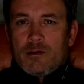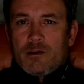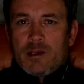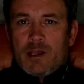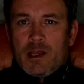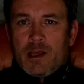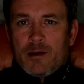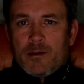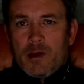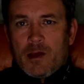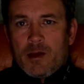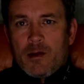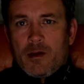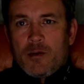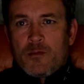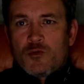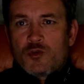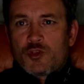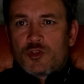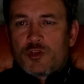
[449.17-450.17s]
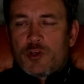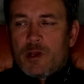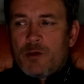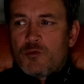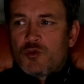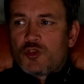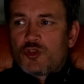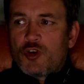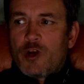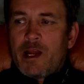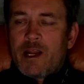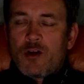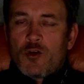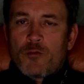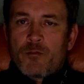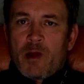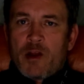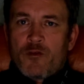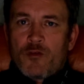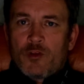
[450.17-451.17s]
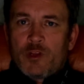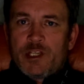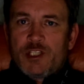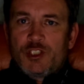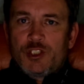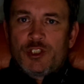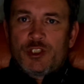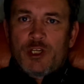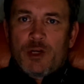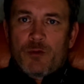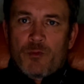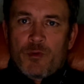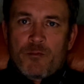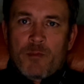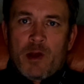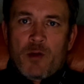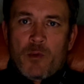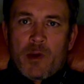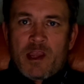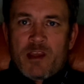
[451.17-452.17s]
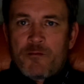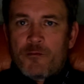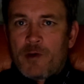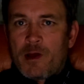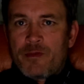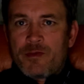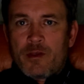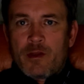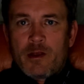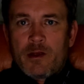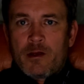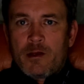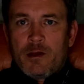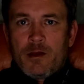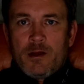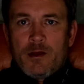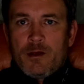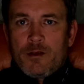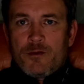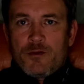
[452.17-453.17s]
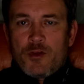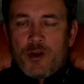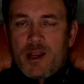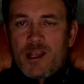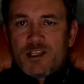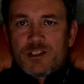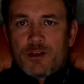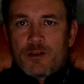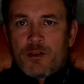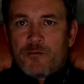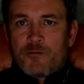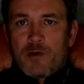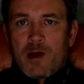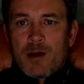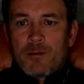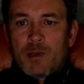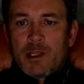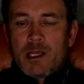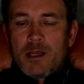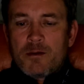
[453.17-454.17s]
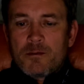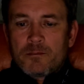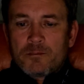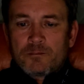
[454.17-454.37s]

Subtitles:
Yeah, it was trying on my relationship with my wife and the rest of the family.